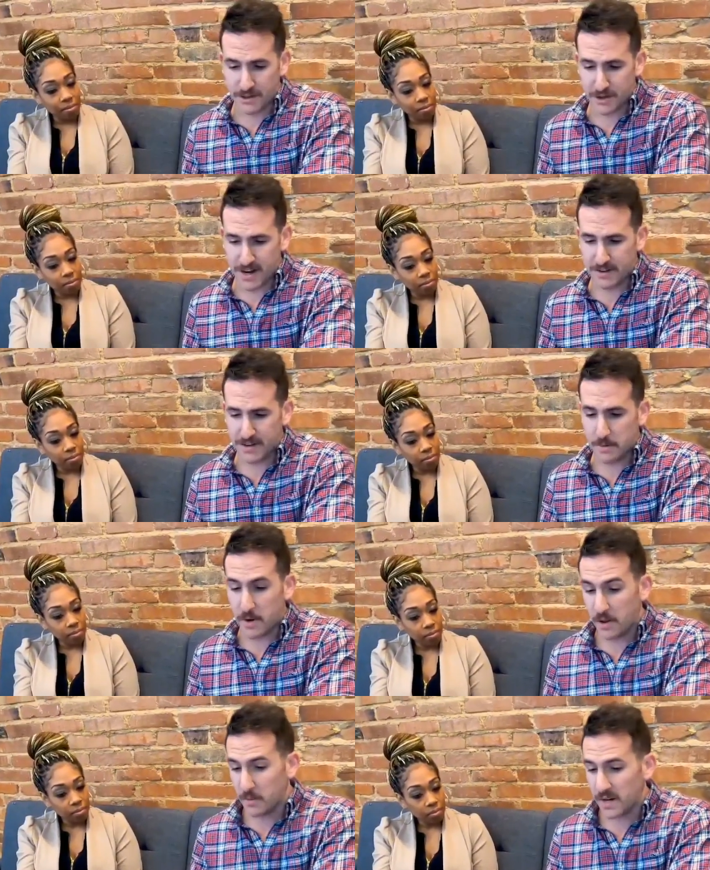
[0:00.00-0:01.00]
Speaker 1: uh, than your
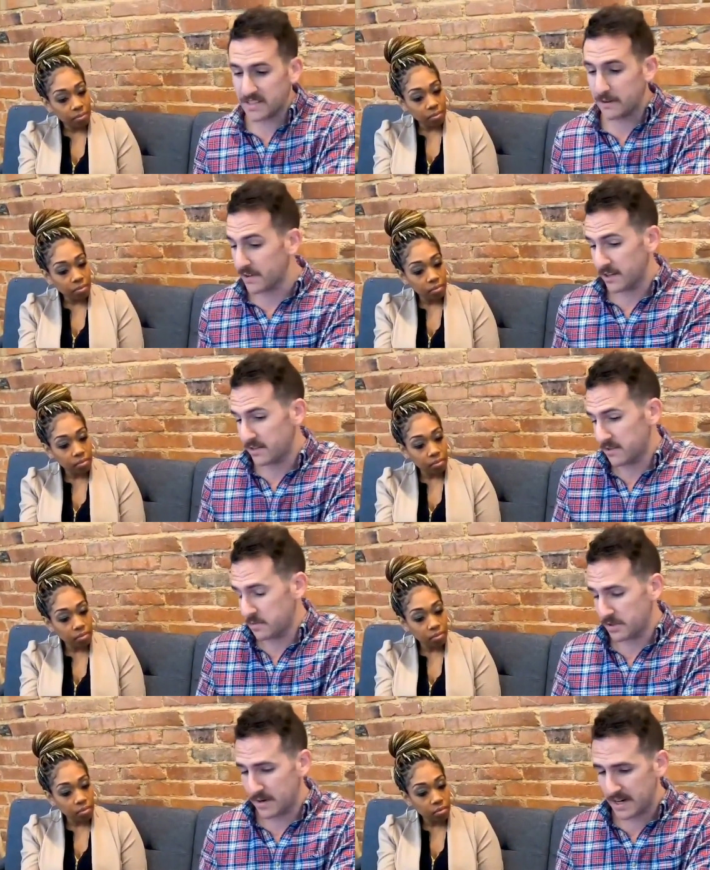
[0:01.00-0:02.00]
area. But otherwise, everything
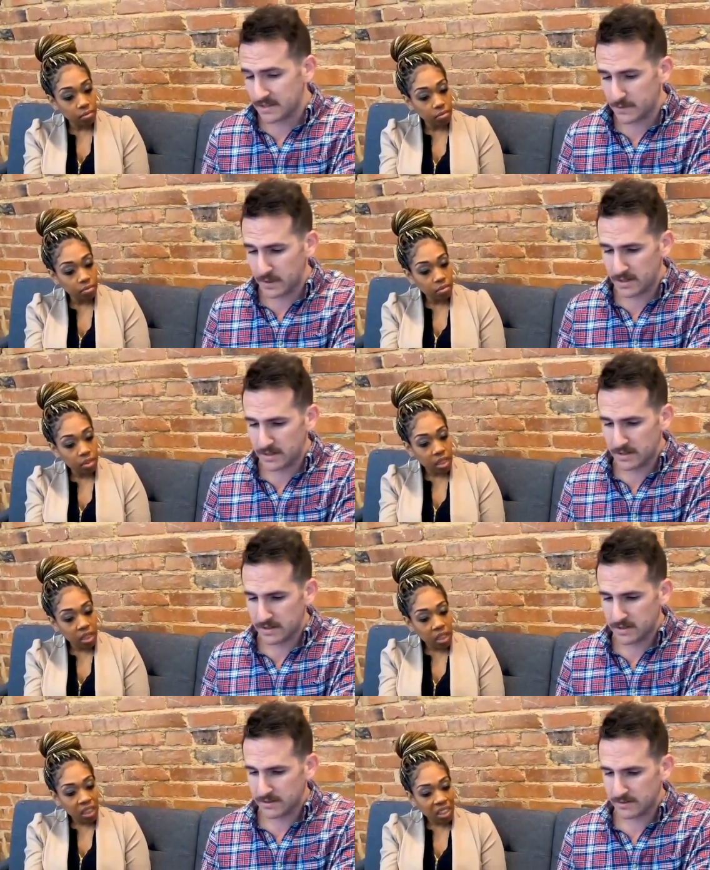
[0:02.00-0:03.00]
else is what you asked
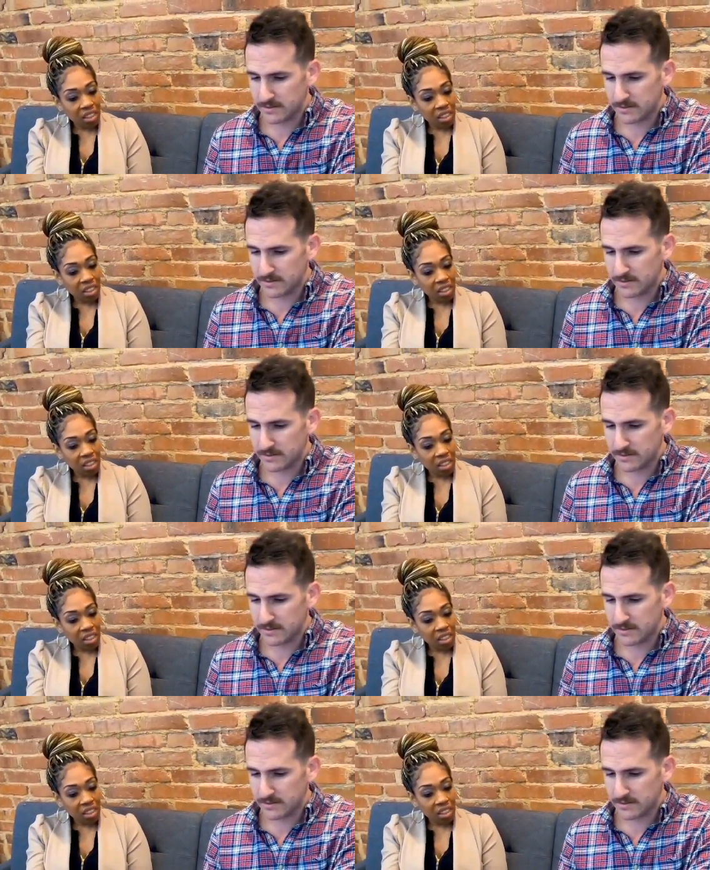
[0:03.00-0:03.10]
for.